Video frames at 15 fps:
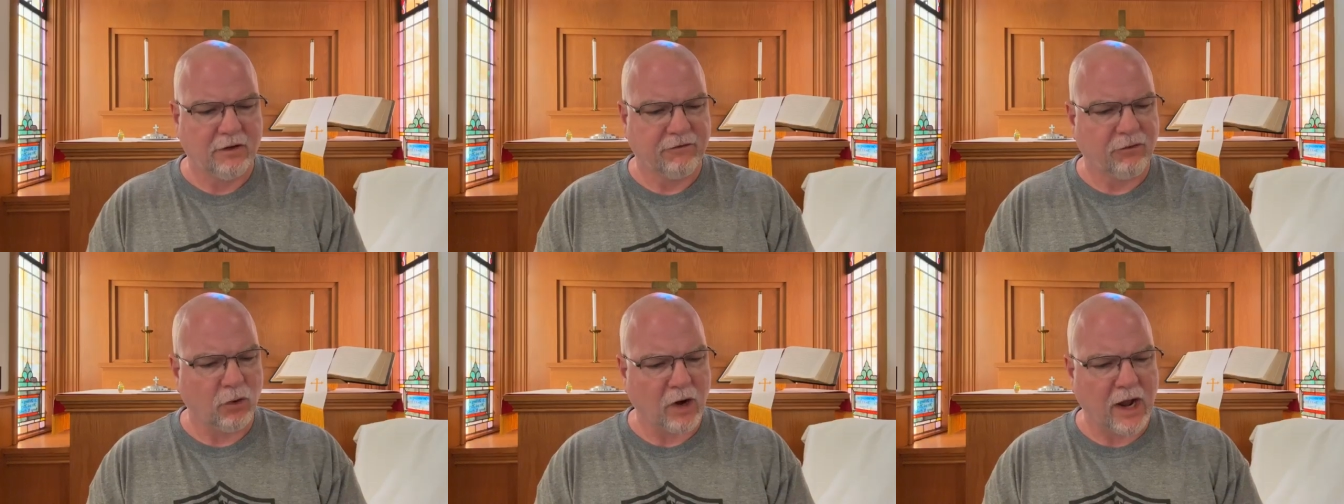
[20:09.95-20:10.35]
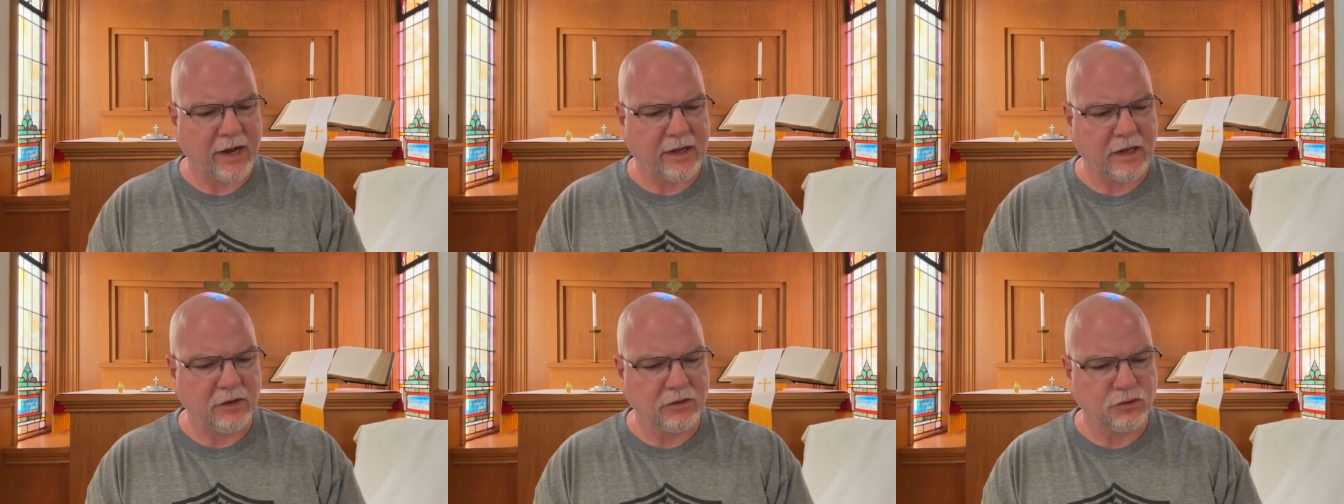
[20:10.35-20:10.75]
for
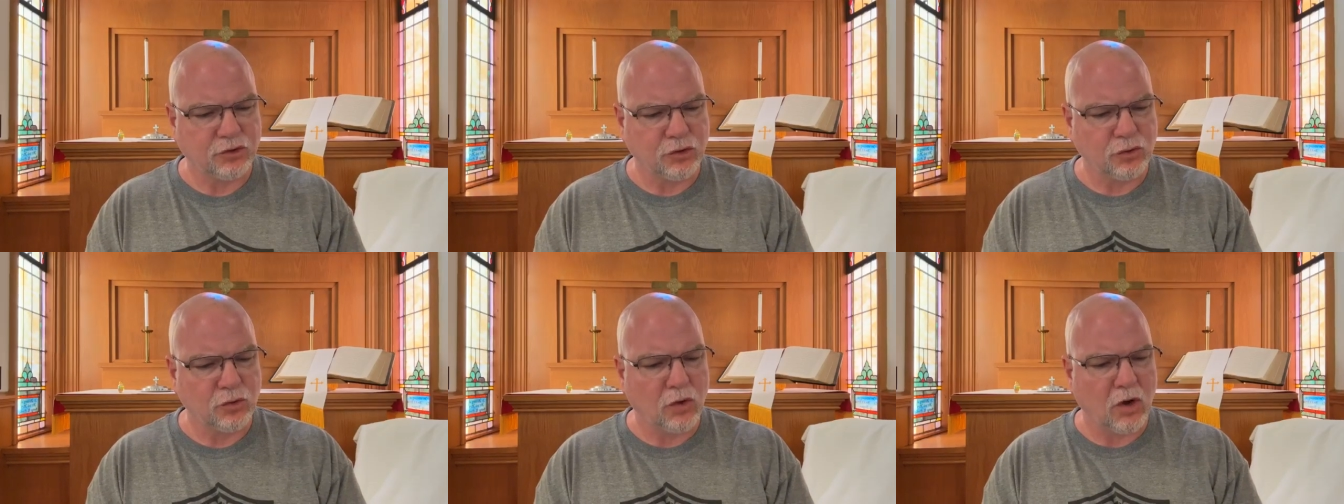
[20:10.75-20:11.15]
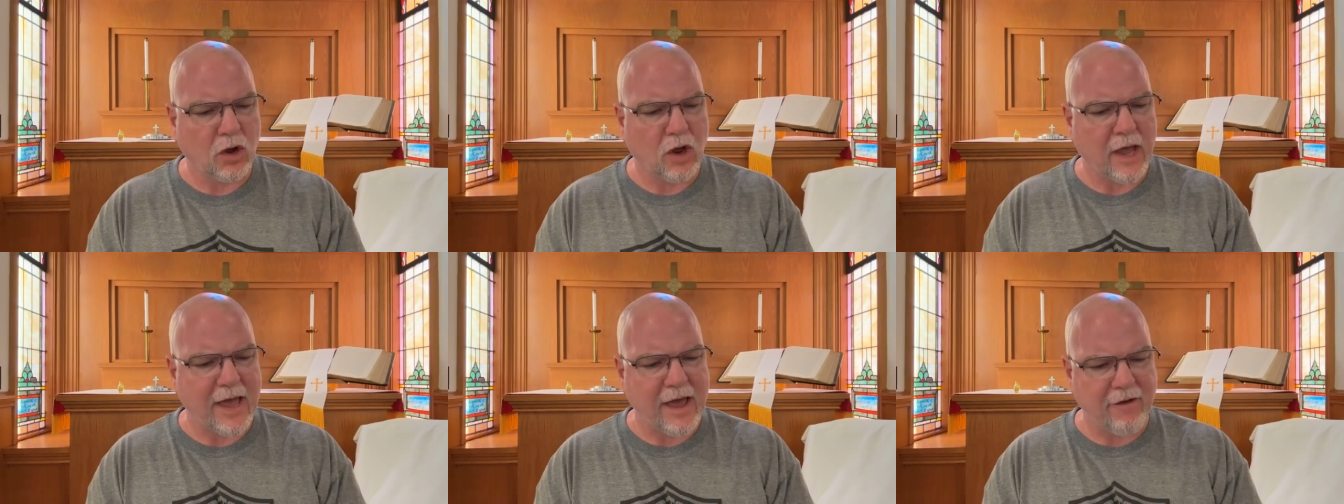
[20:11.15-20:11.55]
I can
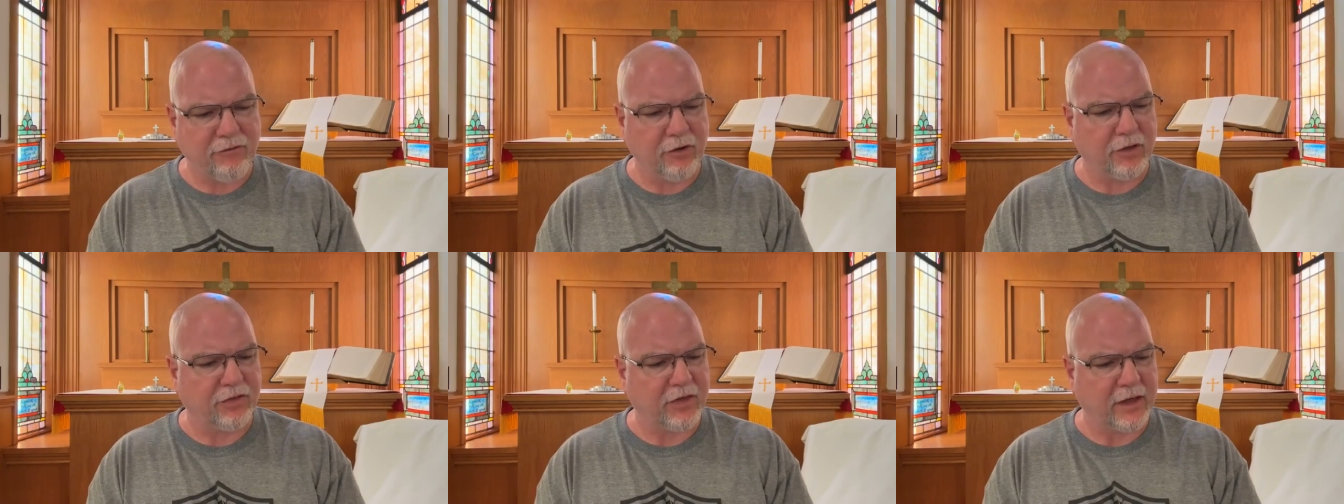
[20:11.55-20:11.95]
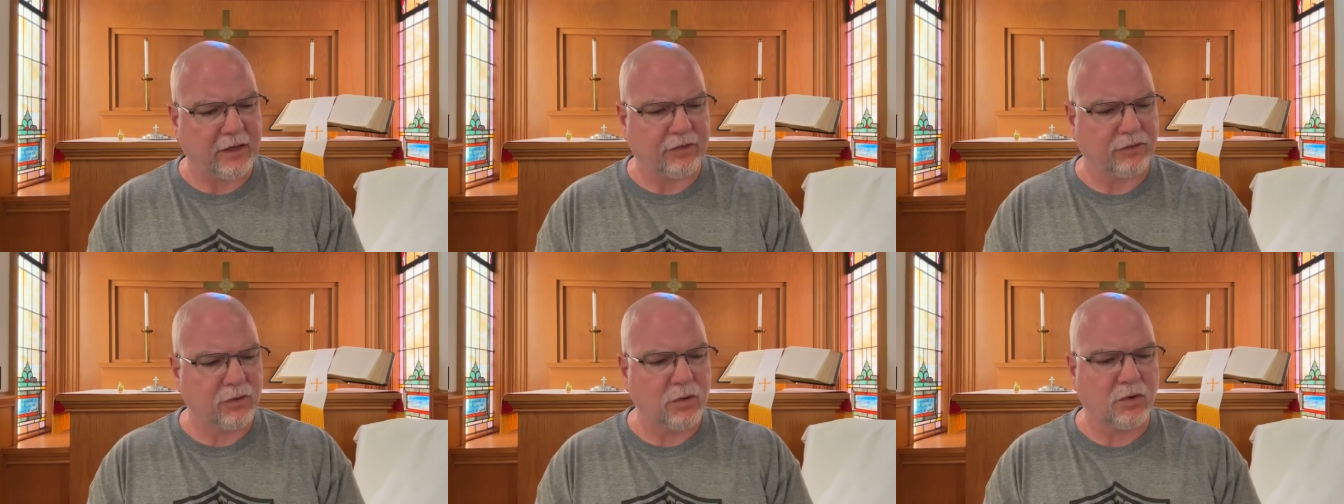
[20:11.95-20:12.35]
do
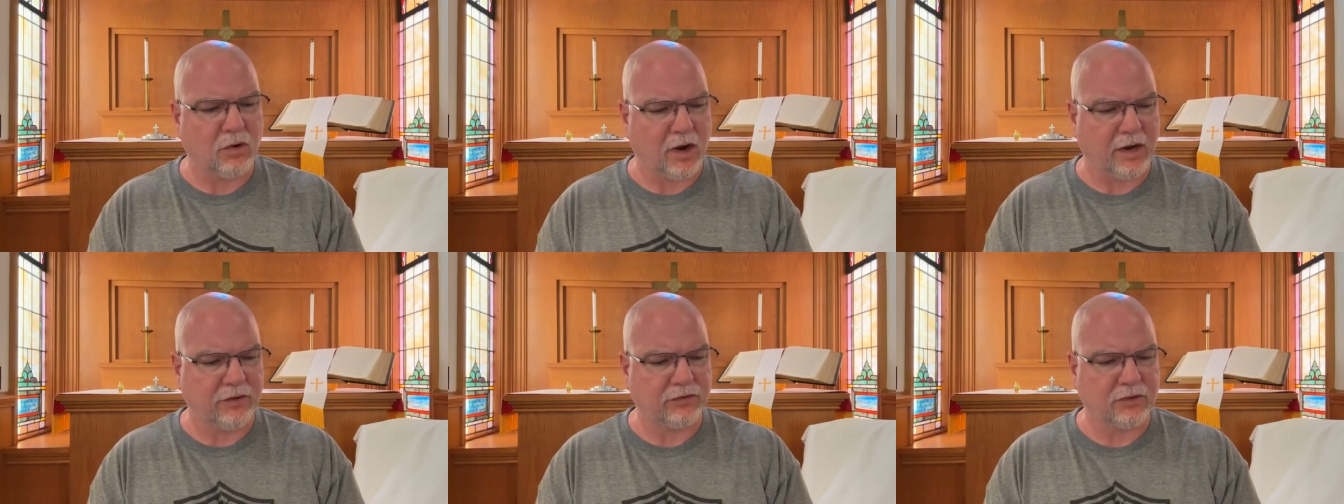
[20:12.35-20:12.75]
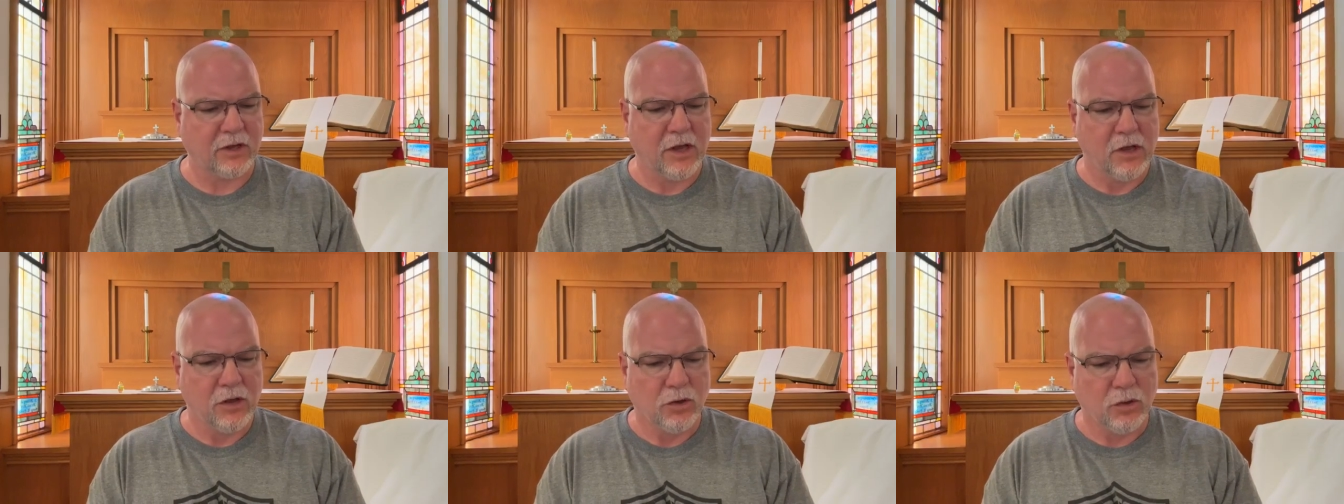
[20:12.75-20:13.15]
everything through
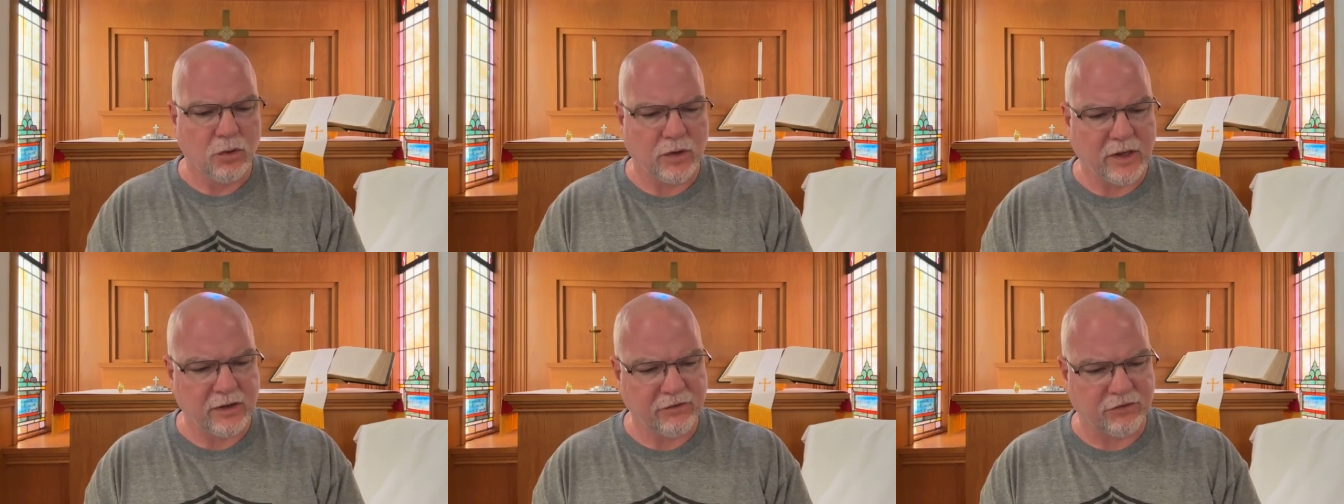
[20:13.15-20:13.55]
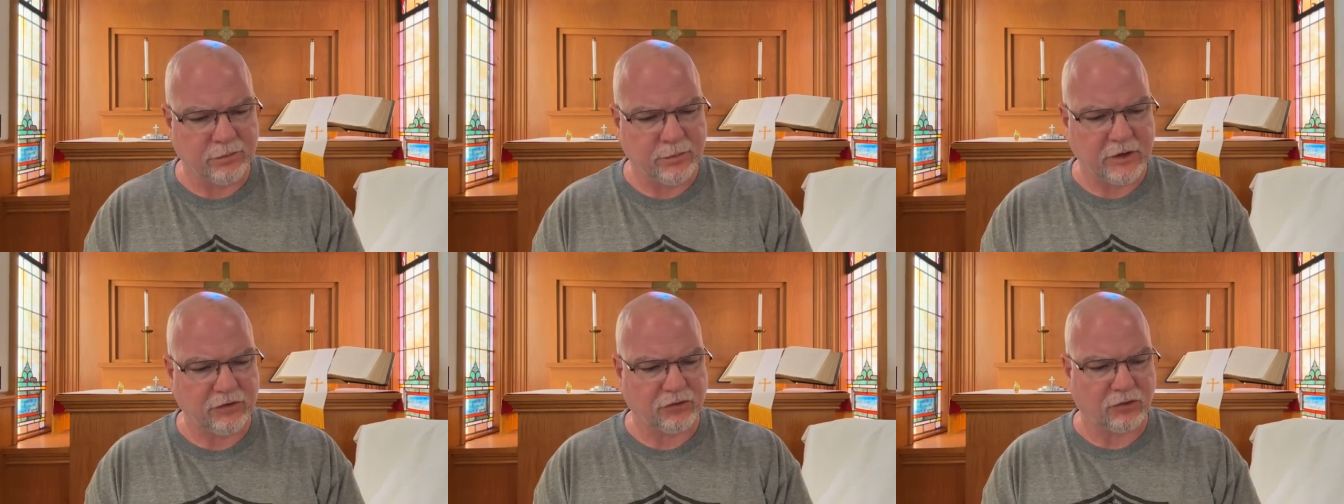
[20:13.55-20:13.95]
Christ who
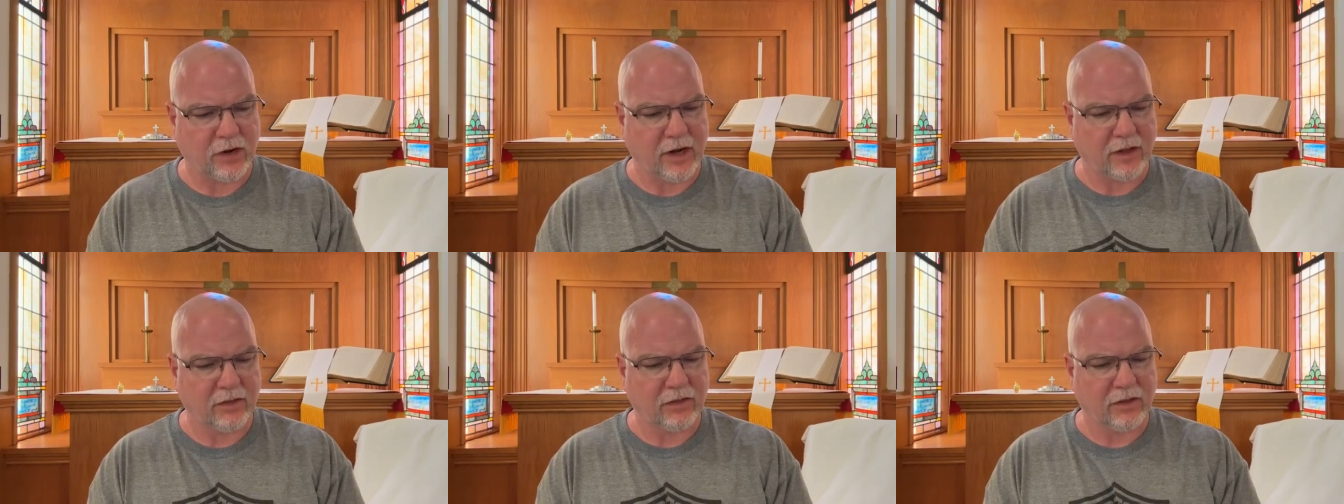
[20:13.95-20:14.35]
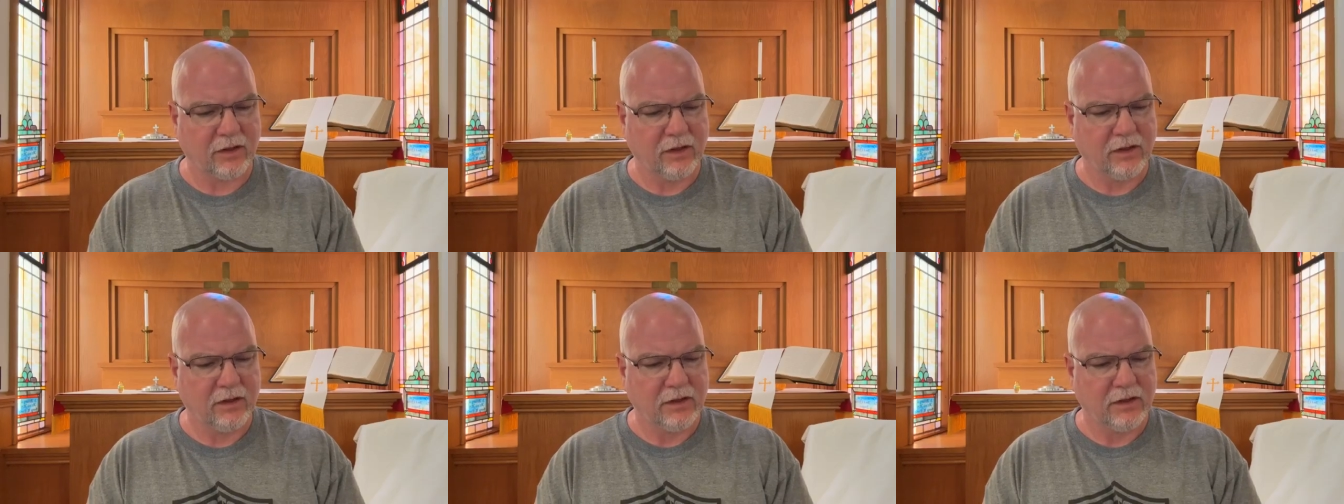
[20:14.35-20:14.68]
gives me strength.